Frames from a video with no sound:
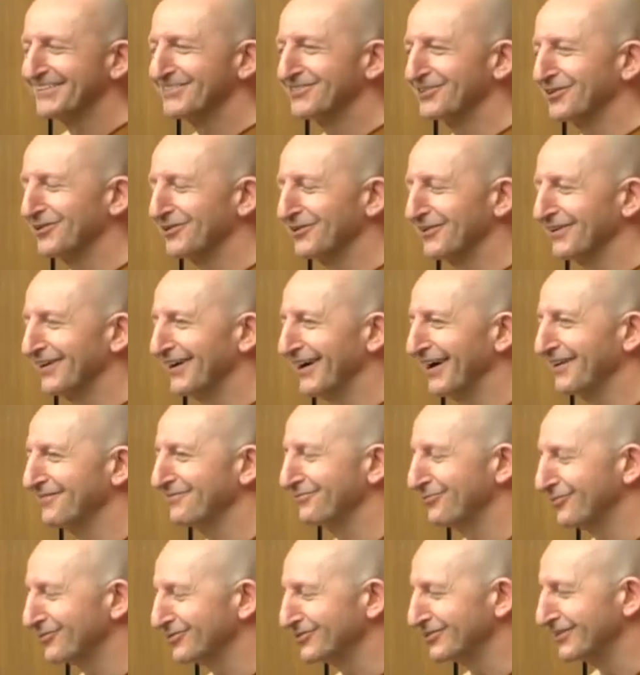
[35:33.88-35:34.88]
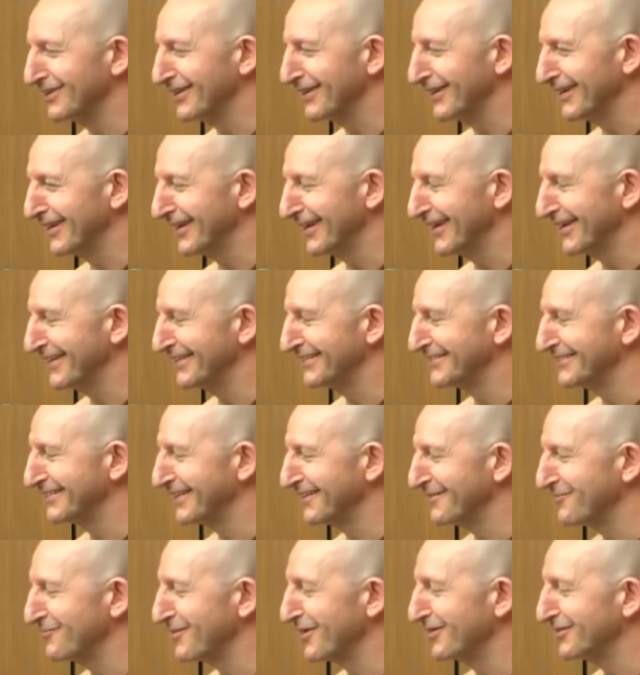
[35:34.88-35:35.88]
So uh, unfortunately, it's
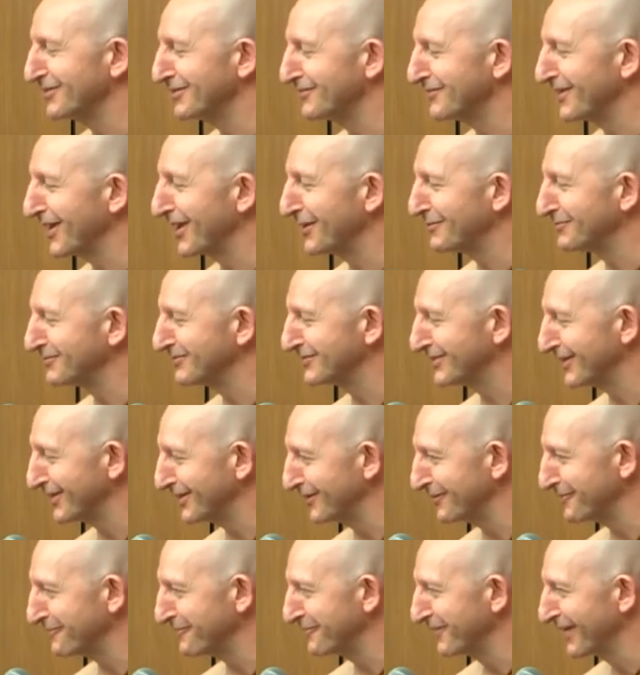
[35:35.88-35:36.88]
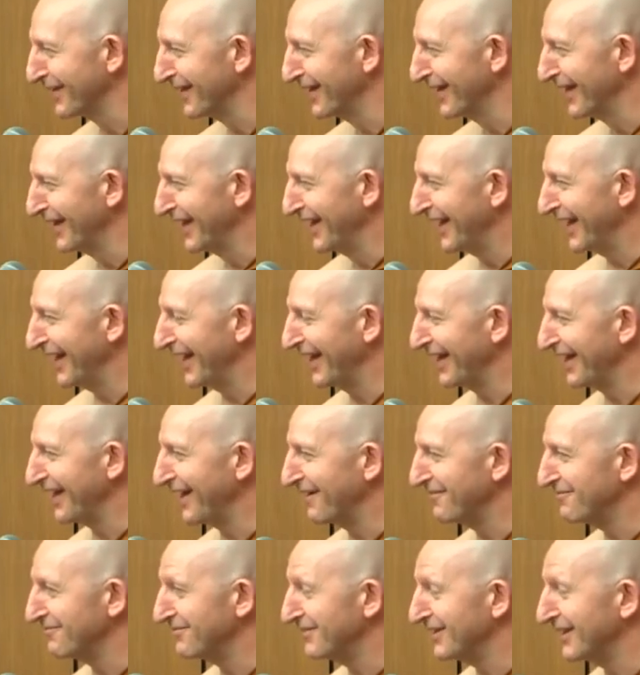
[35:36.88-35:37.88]
a well developed skill. And
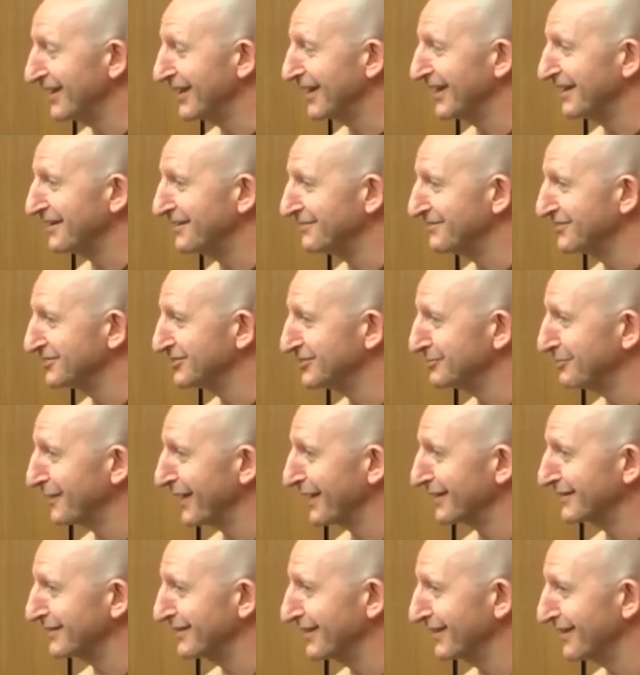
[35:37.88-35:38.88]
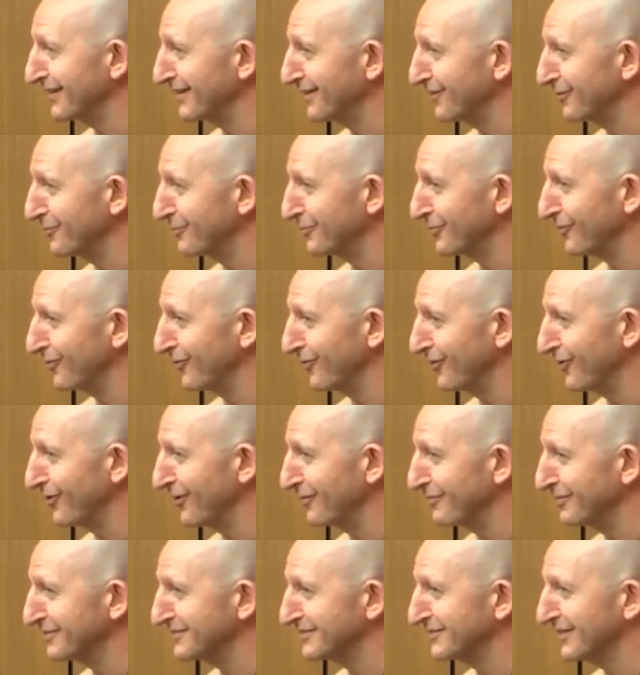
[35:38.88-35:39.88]
I really respected Luang
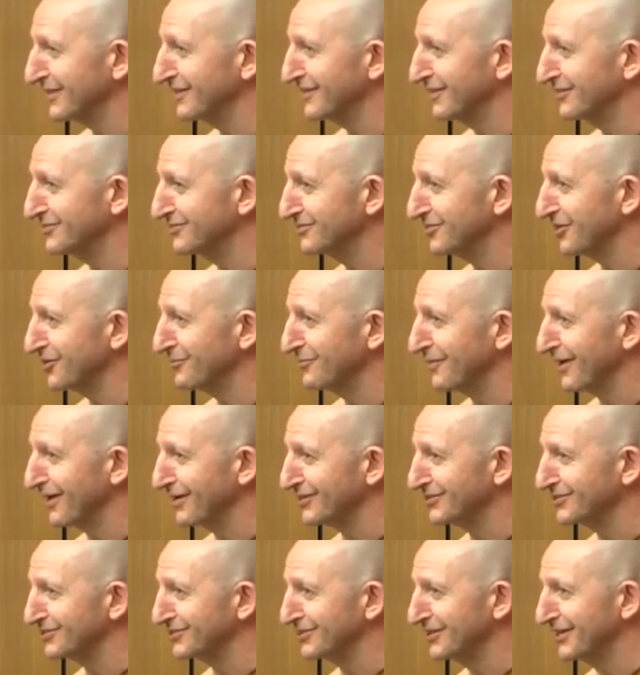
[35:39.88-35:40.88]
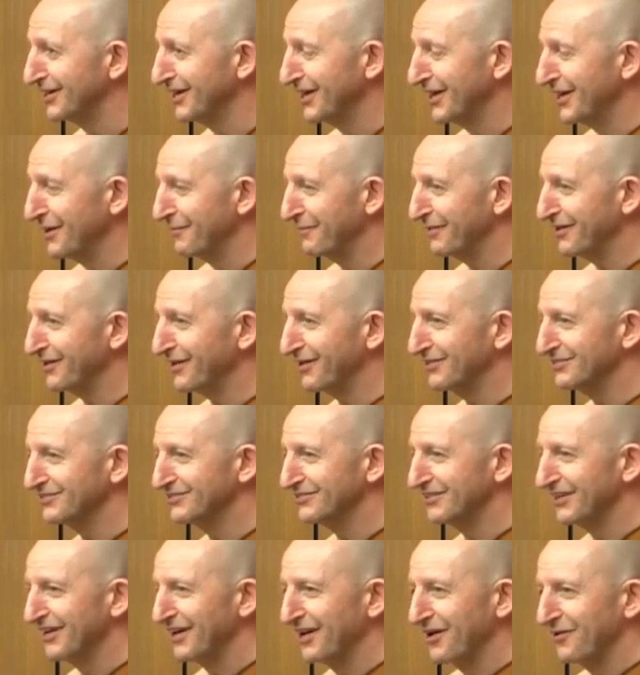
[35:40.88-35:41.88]
Por Pasanno so much
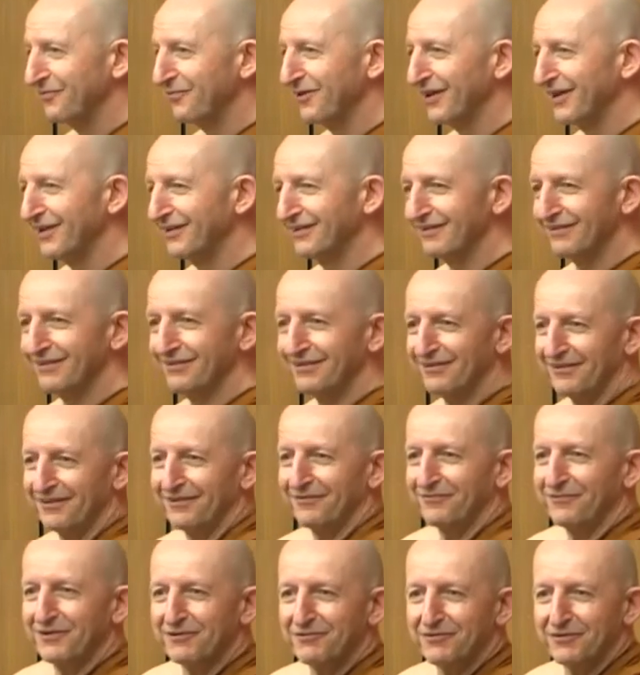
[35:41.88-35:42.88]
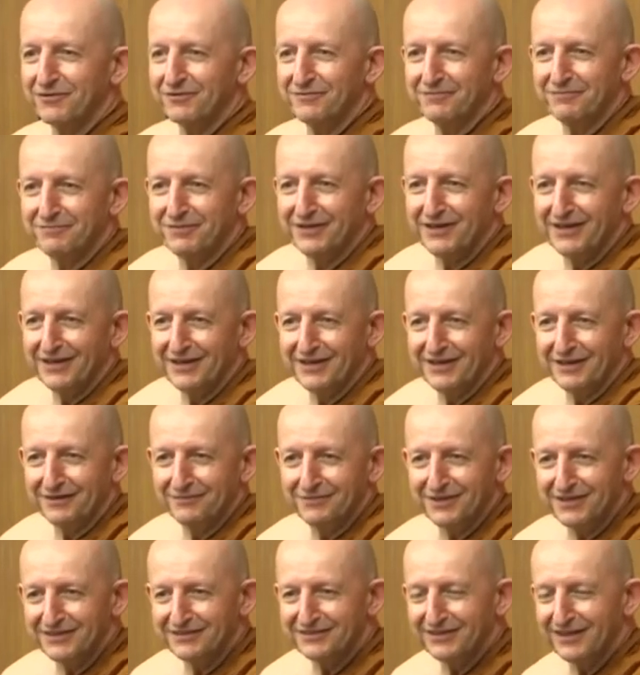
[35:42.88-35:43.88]
because when we would be in a
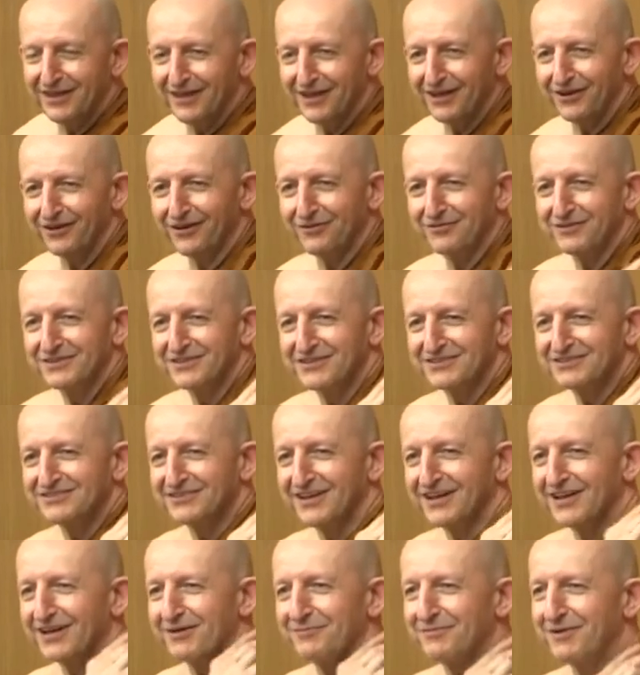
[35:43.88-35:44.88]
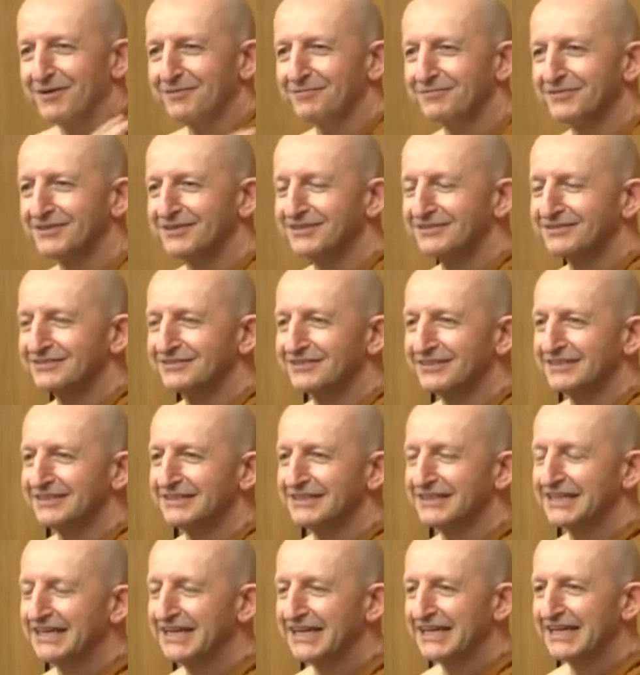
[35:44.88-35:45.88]
meeting or with the Sangha members,
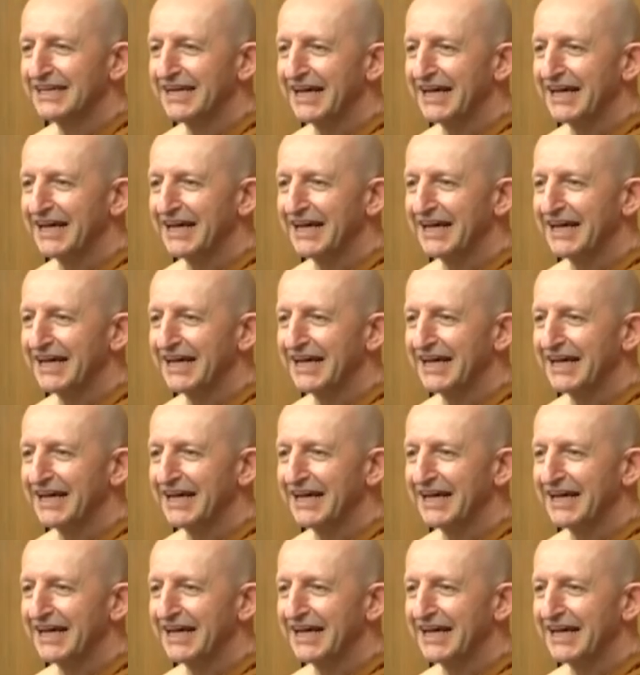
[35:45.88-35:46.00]
and,